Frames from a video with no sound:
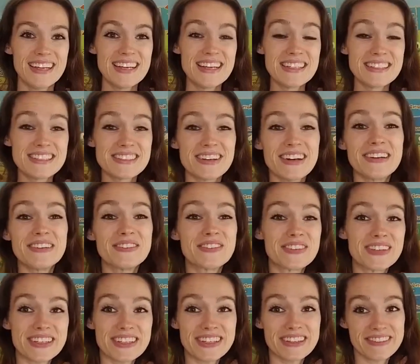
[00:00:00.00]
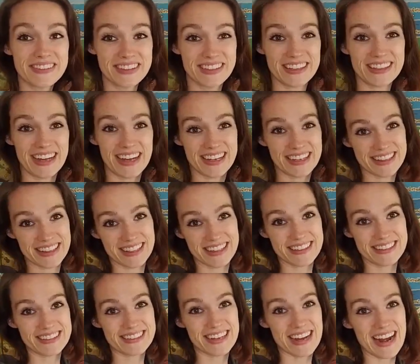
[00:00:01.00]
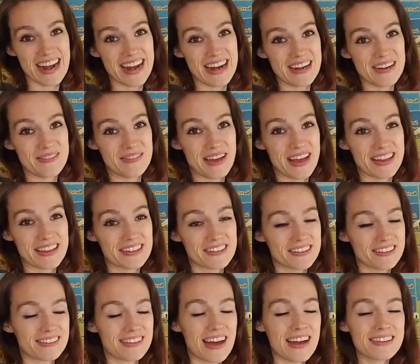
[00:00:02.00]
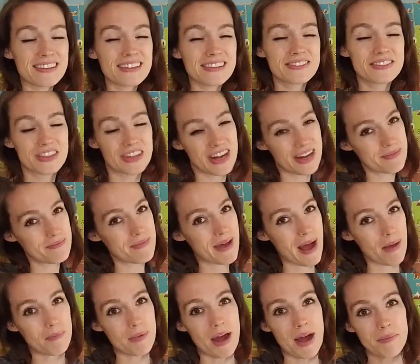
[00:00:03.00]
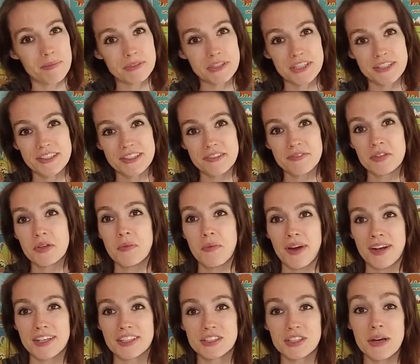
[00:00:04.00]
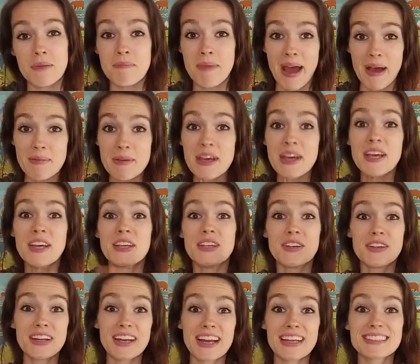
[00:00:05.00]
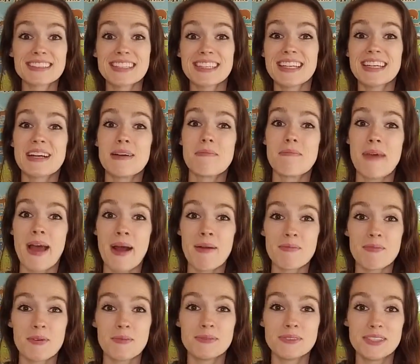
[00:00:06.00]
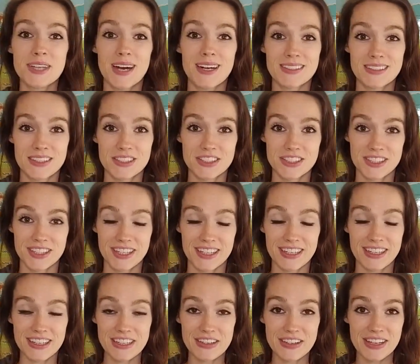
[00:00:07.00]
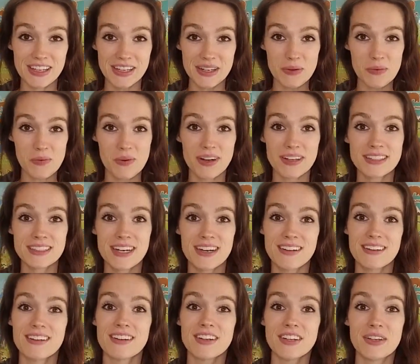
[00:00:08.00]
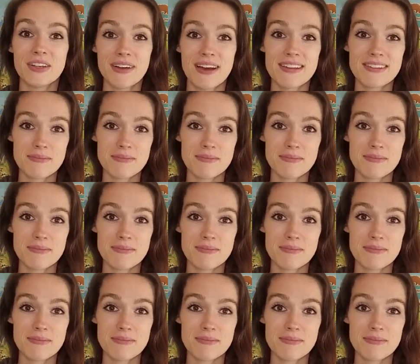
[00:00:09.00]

So I really, really like this. and there's lots of great map options if you want to do a map. You can actually get a map from Dollar Tree. You can get a $1 US